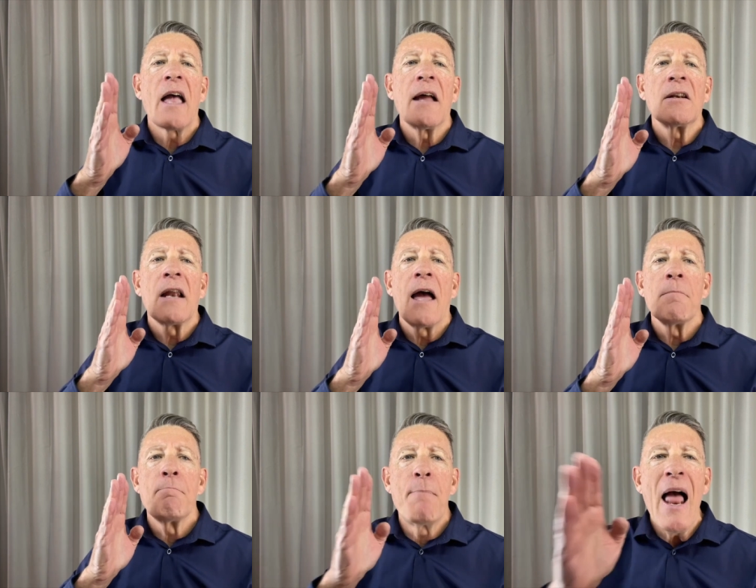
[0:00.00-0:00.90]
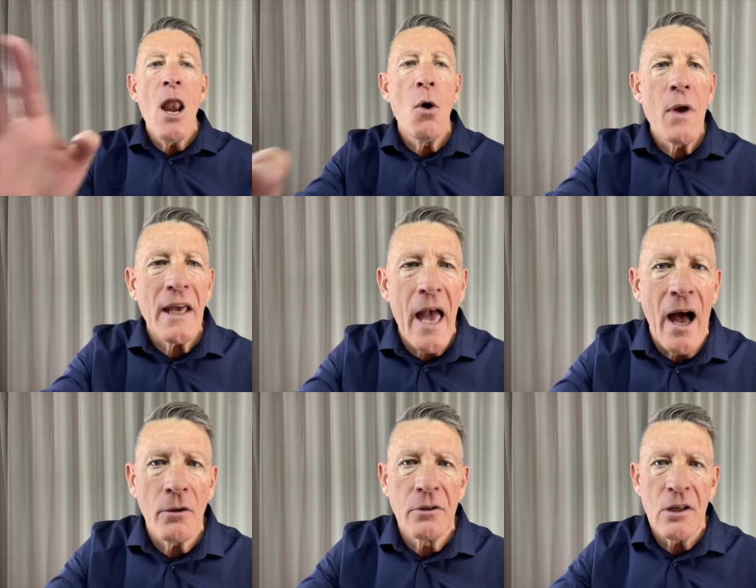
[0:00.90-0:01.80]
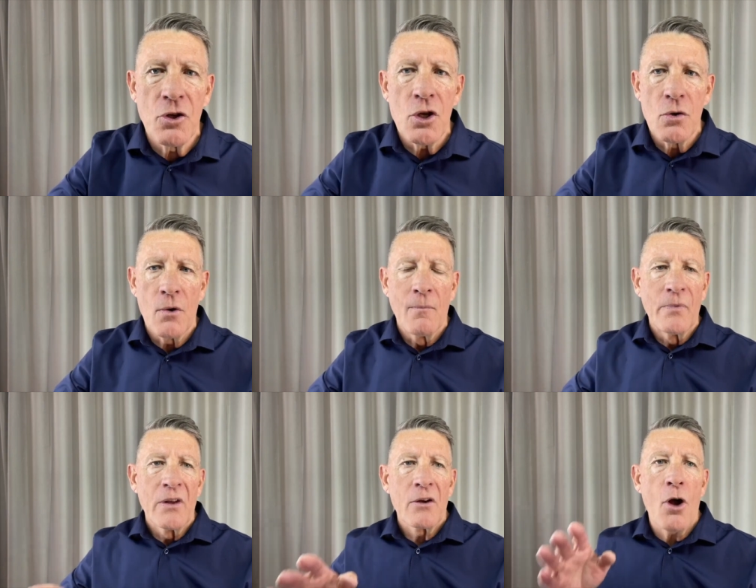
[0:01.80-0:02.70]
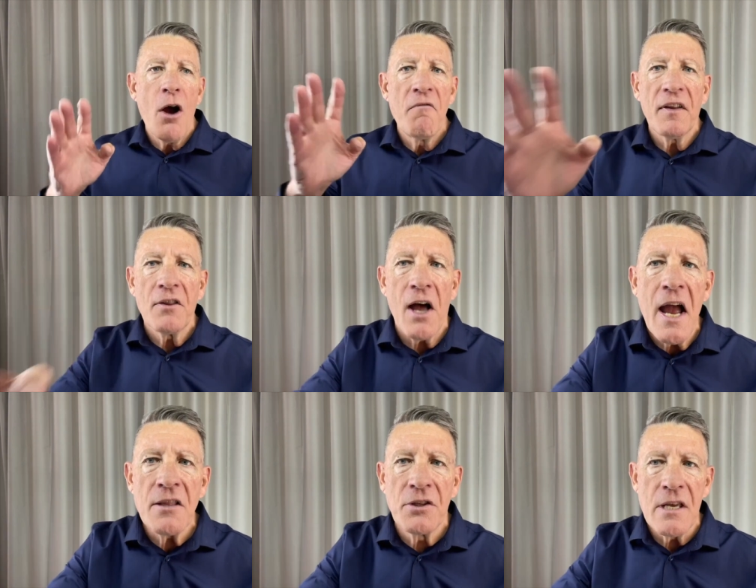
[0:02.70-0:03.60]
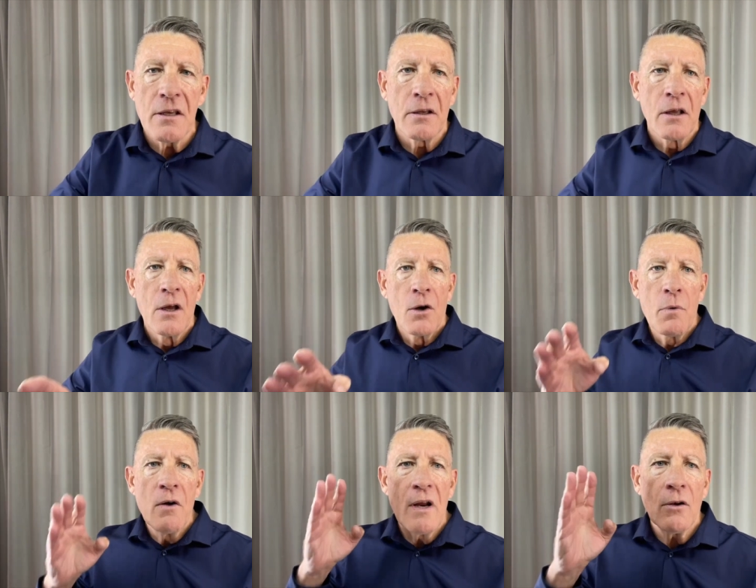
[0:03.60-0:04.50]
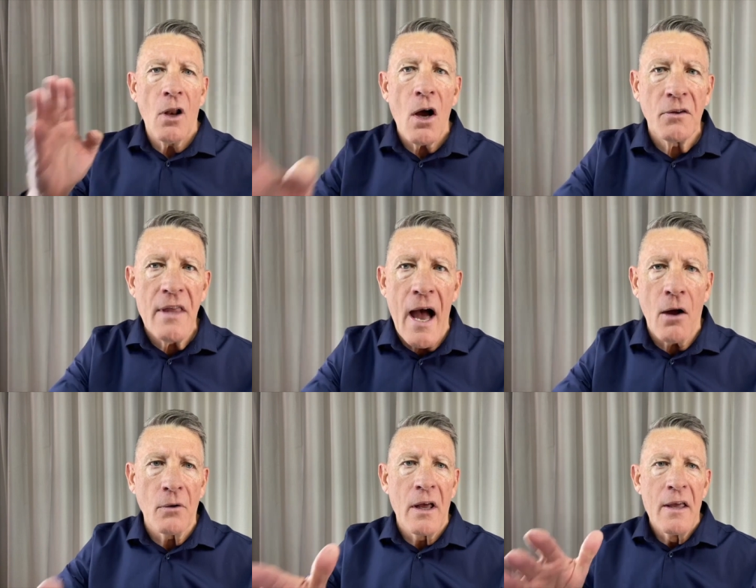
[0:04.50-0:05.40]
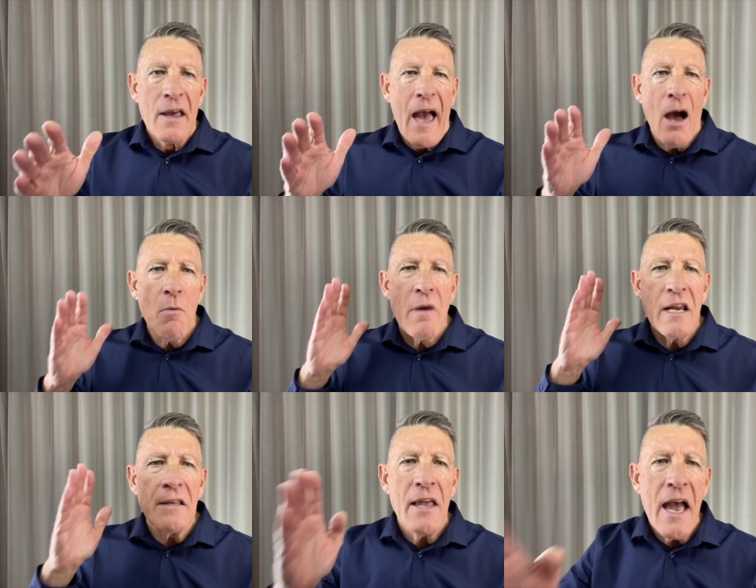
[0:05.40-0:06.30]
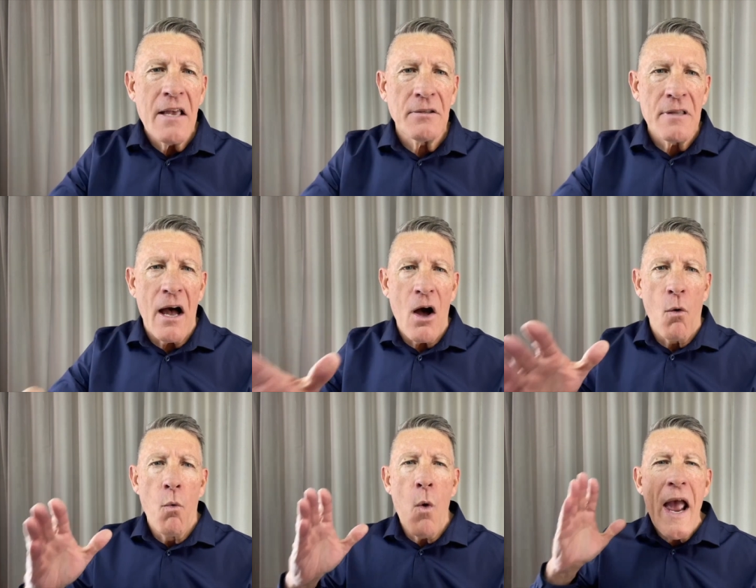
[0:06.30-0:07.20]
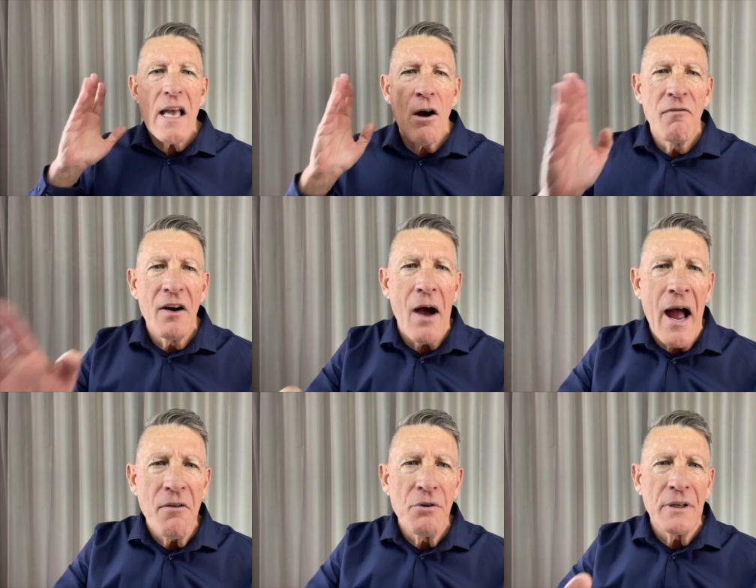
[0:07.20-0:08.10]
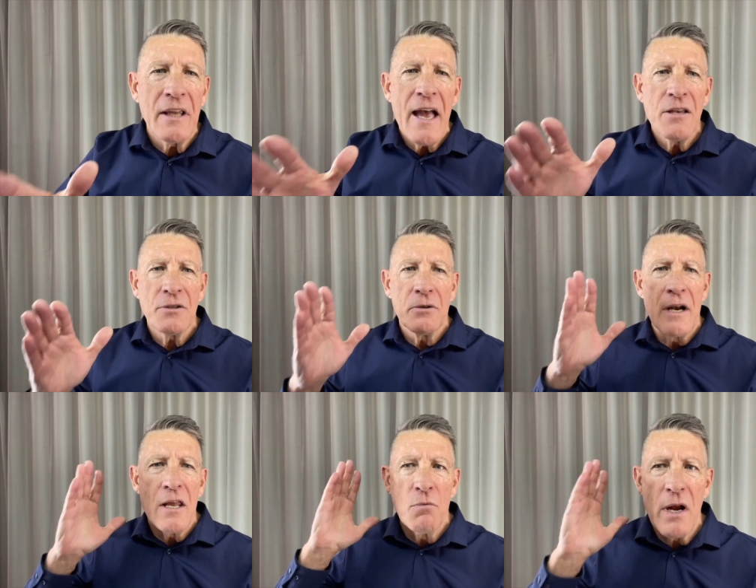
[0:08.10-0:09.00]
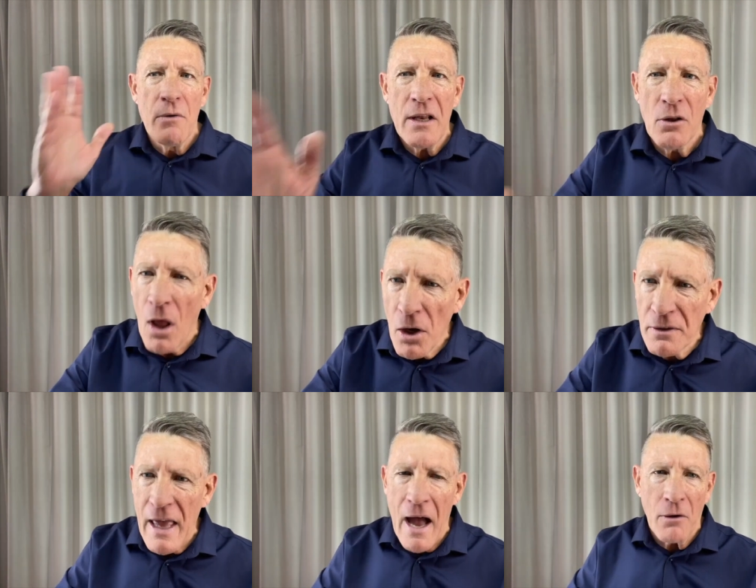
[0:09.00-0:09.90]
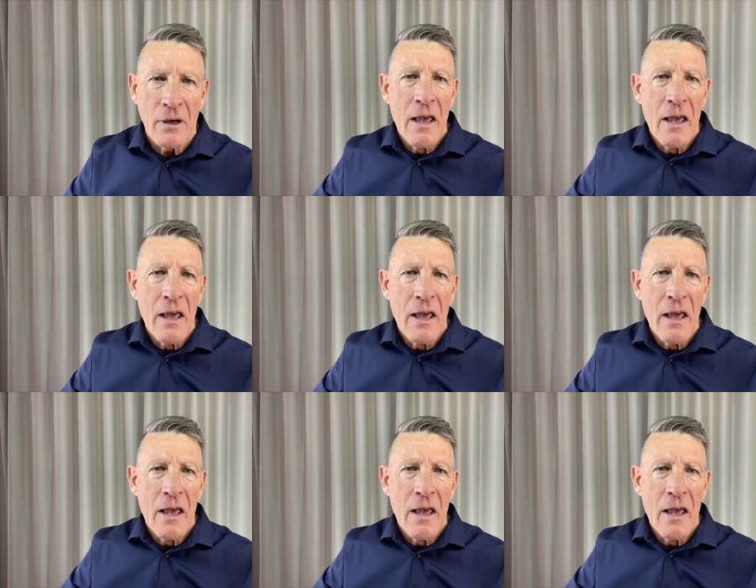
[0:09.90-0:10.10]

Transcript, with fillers: and, and bellowing out at you COVID 19, we're in lockdown. How many days now? Way over 100 days already. We're in lockdown.